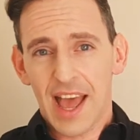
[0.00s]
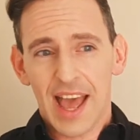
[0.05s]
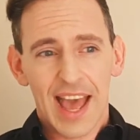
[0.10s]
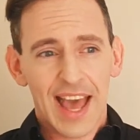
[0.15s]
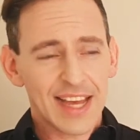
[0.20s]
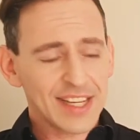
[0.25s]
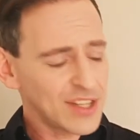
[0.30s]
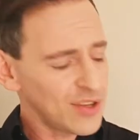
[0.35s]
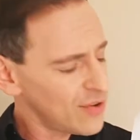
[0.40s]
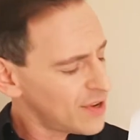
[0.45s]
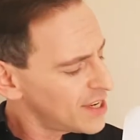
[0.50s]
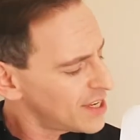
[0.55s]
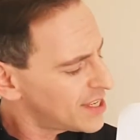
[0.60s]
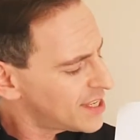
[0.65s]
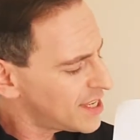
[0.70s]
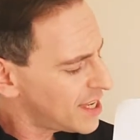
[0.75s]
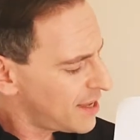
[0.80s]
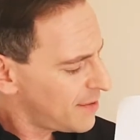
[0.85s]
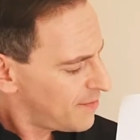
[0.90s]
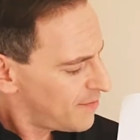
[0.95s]
As you can
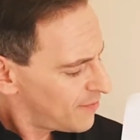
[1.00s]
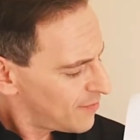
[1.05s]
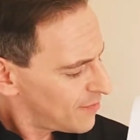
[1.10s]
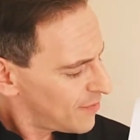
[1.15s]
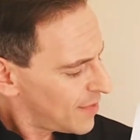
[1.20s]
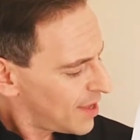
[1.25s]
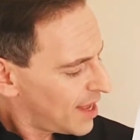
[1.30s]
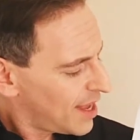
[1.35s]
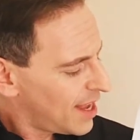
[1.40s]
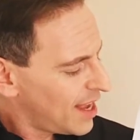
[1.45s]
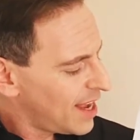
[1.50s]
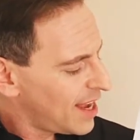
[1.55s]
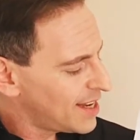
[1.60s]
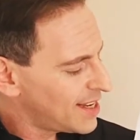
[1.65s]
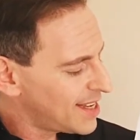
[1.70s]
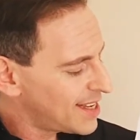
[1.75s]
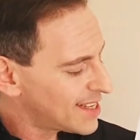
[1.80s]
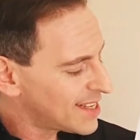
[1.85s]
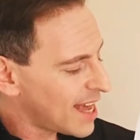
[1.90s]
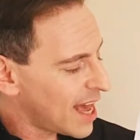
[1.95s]
see, it
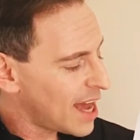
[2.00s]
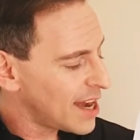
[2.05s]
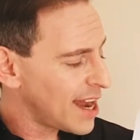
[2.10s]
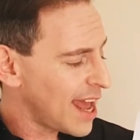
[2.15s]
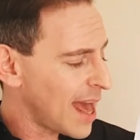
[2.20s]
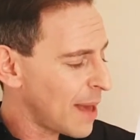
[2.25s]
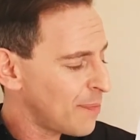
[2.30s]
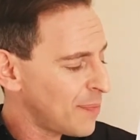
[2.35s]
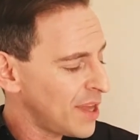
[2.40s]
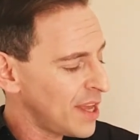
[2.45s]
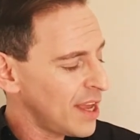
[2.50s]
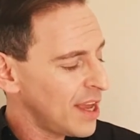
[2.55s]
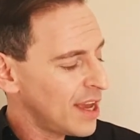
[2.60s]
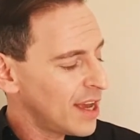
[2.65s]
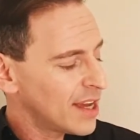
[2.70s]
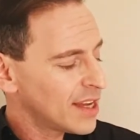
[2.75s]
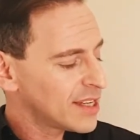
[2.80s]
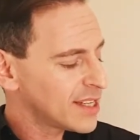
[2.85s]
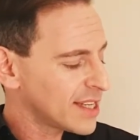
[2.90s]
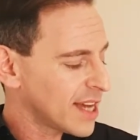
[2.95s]
is unhappy,
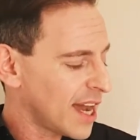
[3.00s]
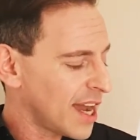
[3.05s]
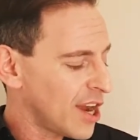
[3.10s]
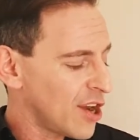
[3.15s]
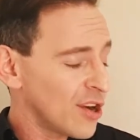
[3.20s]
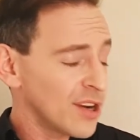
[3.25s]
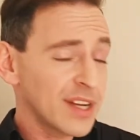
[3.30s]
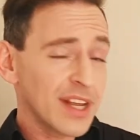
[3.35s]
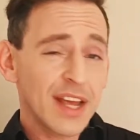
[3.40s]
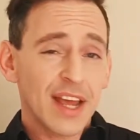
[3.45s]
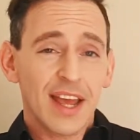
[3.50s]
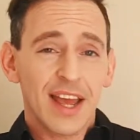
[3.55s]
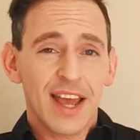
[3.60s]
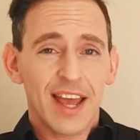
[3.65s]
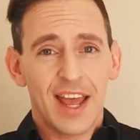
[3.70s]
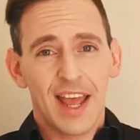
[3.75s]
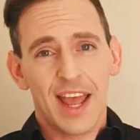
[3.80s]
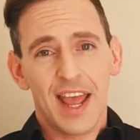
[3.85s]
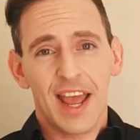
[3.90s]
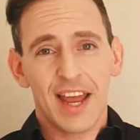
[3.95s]
tired,
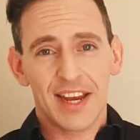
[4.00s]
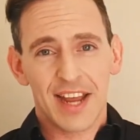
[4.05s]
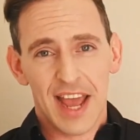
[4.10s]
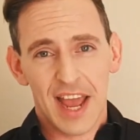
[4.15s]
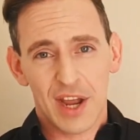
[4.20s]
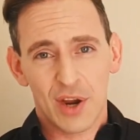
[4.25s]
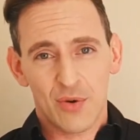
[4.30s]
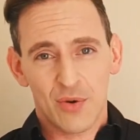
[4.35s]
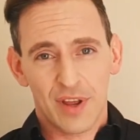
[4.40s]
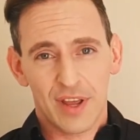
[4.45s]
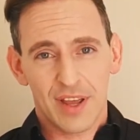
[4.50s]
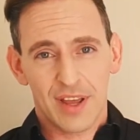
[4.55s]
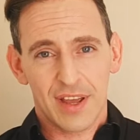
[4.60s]
and angry.